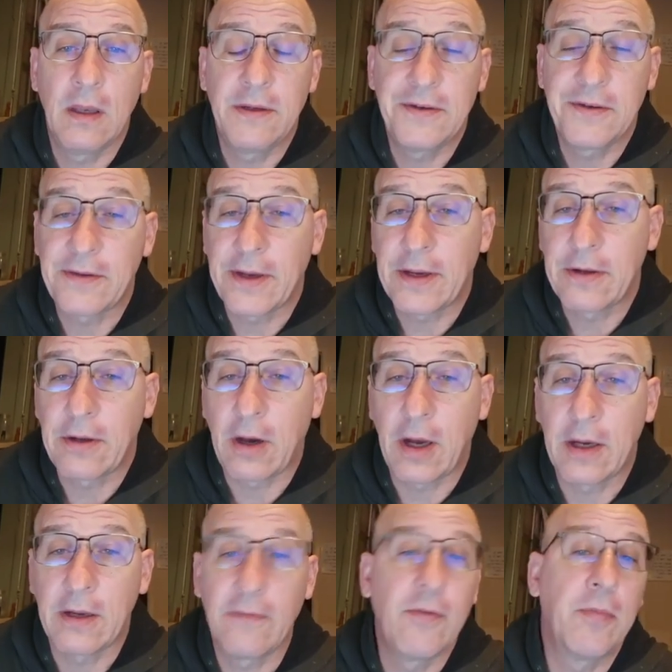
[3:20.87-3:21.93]
Just like a
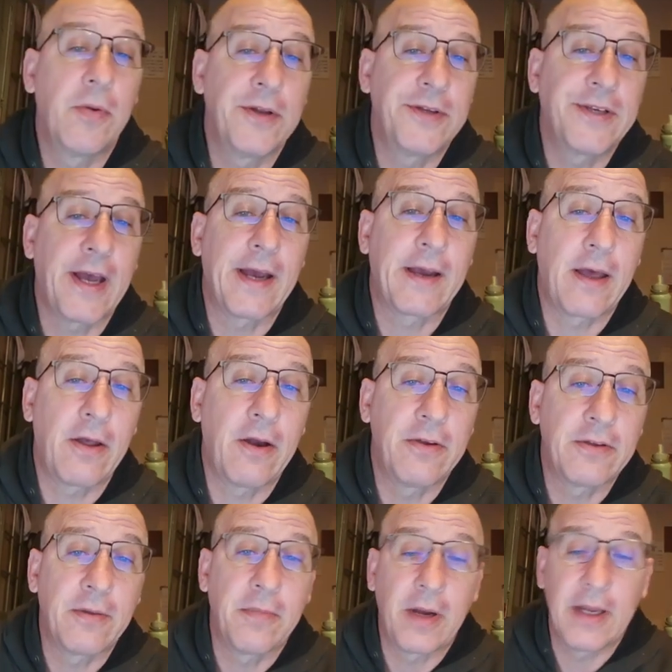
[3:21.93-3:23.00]
dog, if you put a shock collar on
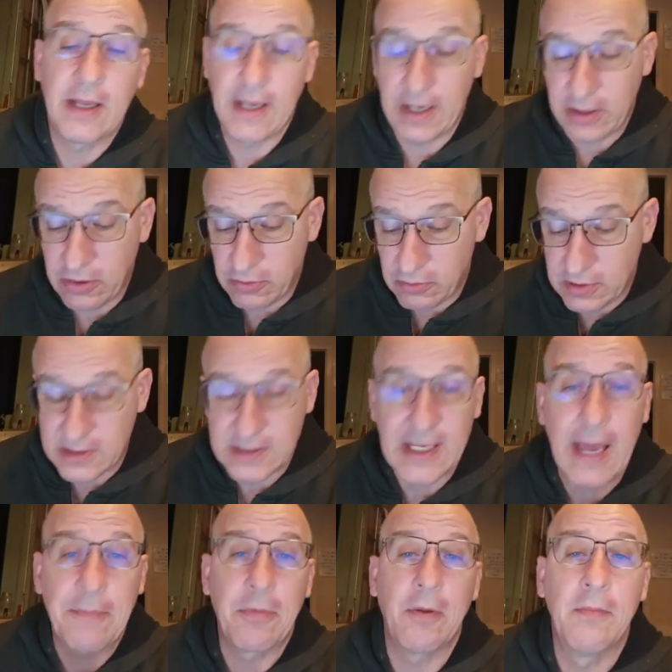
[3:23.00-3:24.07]
somebody and you
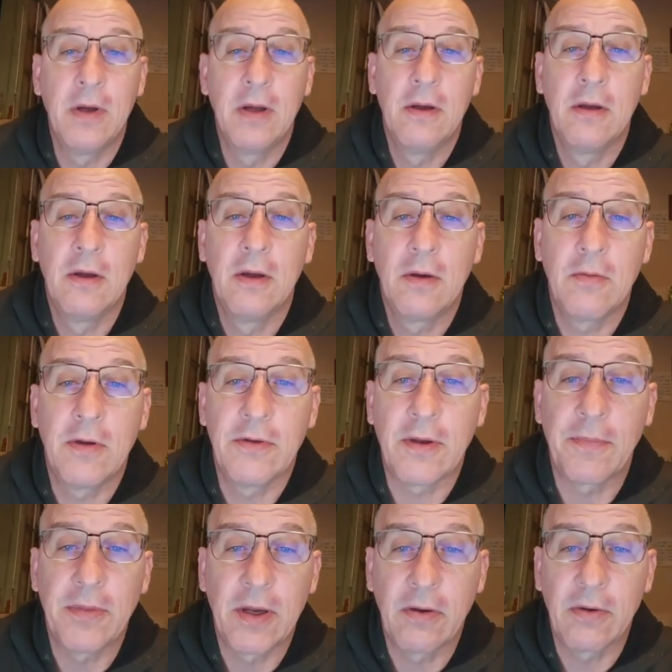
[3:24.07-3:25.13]
zap them when
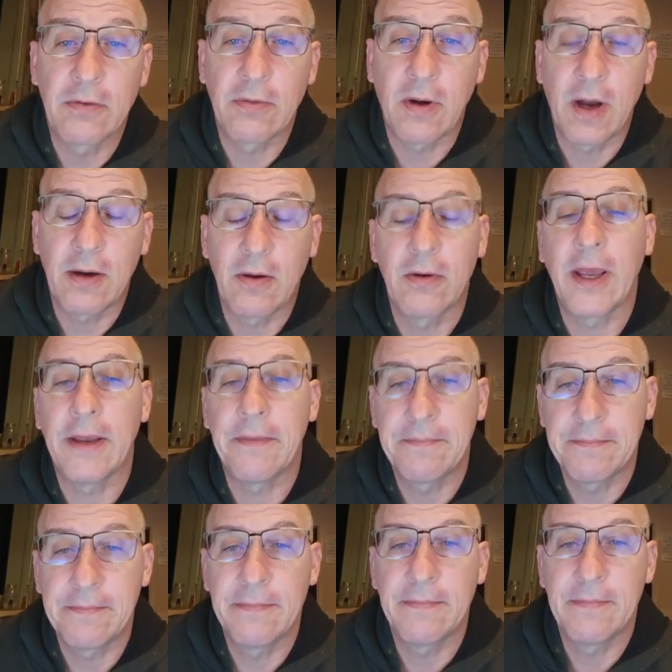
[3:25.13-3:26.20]
something goes wrong, okay,
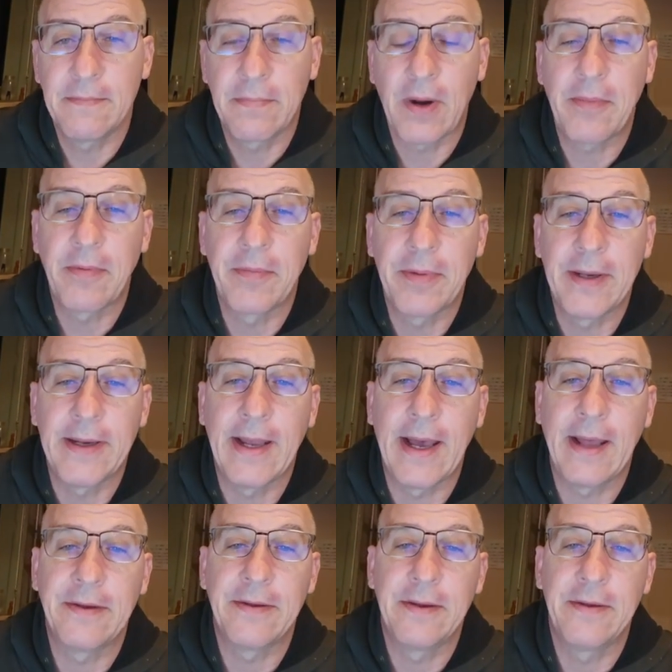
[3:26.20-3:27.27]
probably
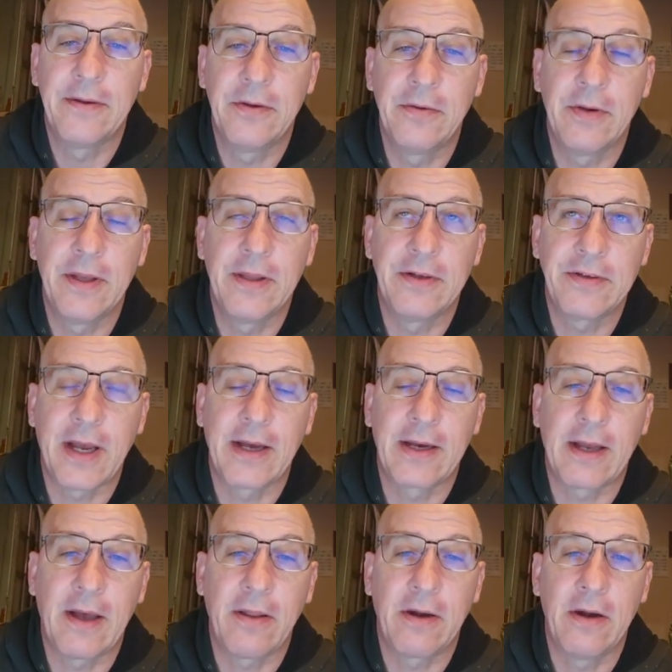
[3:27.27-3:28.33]
not doing the shock
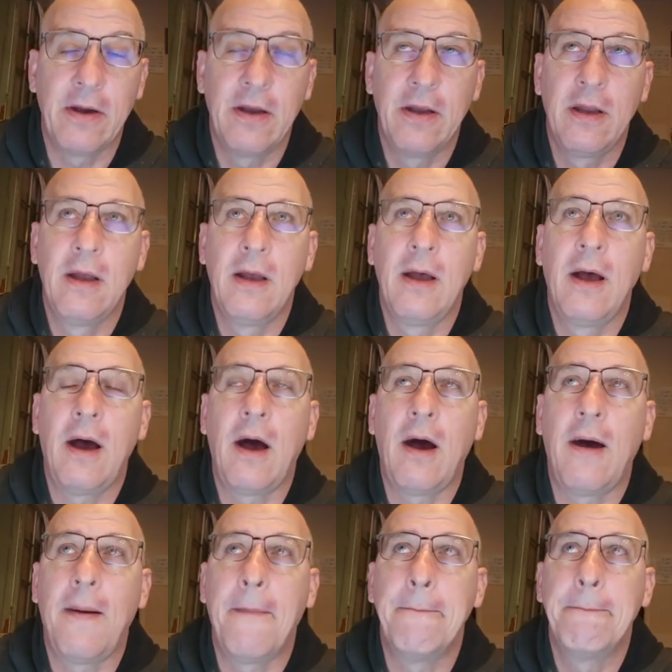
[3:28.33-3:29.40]
collar.
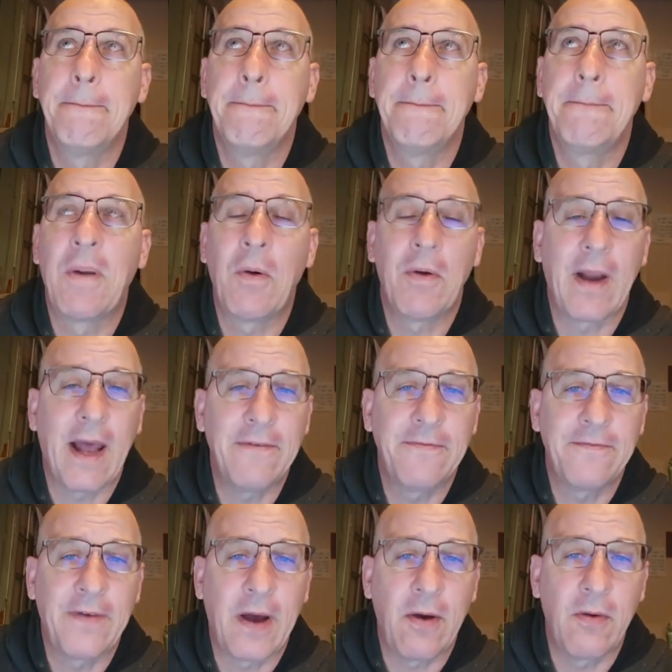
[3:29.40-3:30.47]
But what I
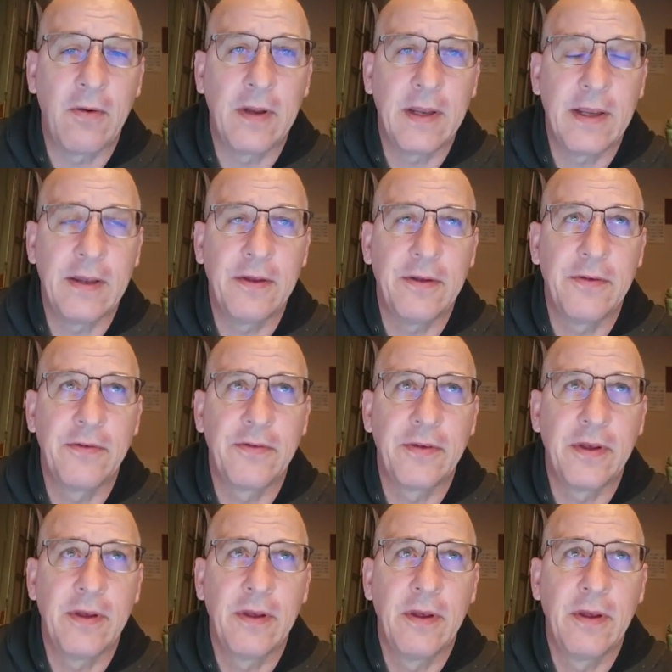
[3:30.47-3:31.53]
found is
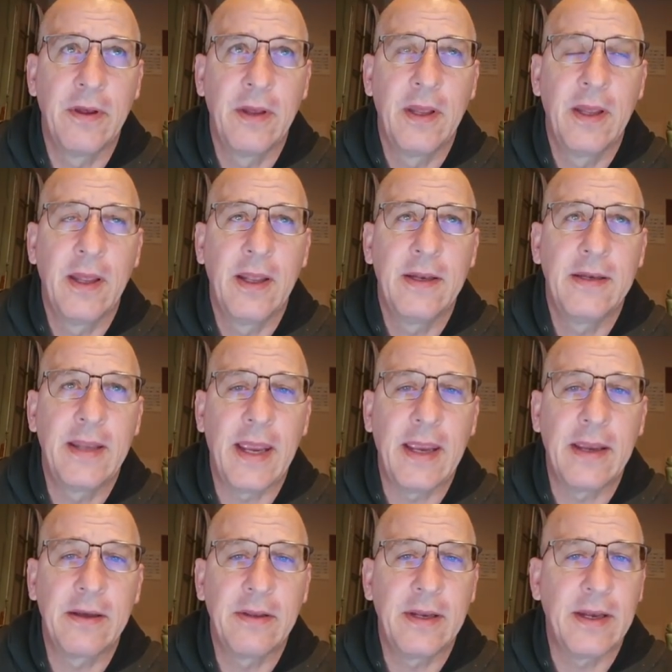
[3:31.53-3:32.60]

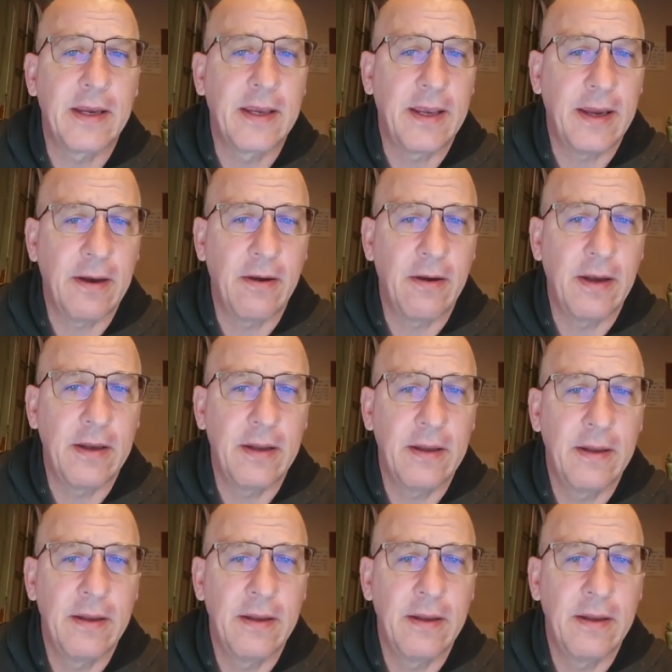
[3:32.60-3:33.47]
dangling a carrot